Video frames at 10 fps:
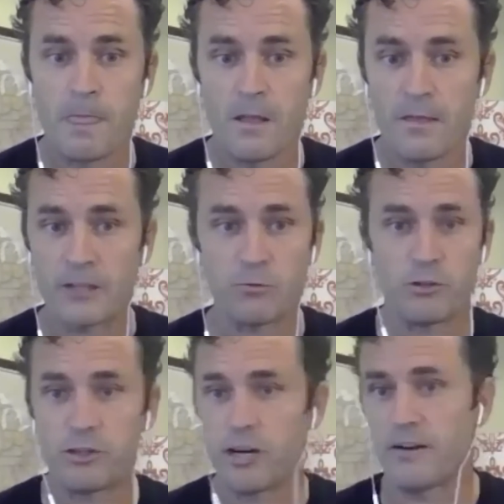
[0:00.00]
That's
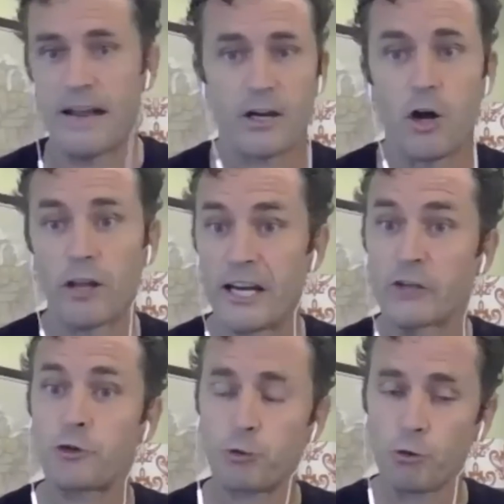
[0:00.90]
what Jarod and I call it. And
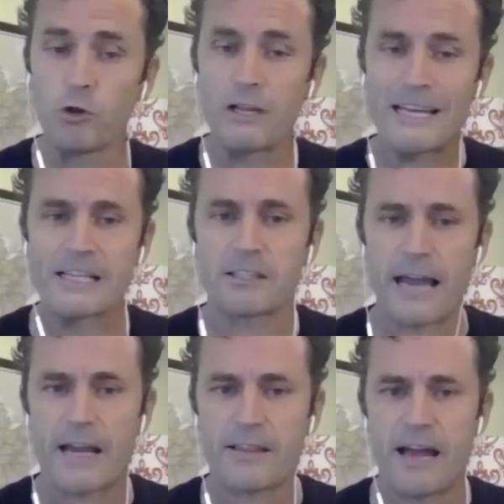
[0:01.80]
it truly is
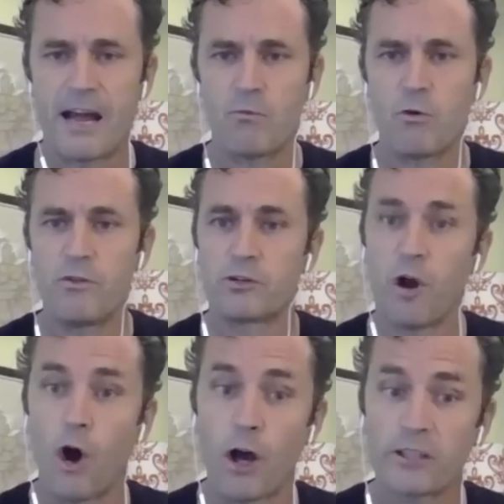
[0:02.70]
like that when there's
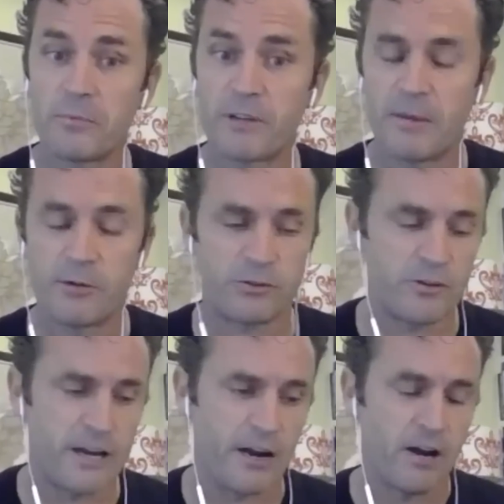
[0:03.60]
awesome
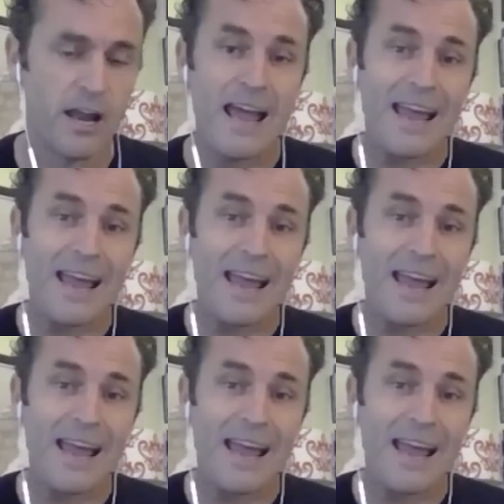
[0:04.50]
chemistry there.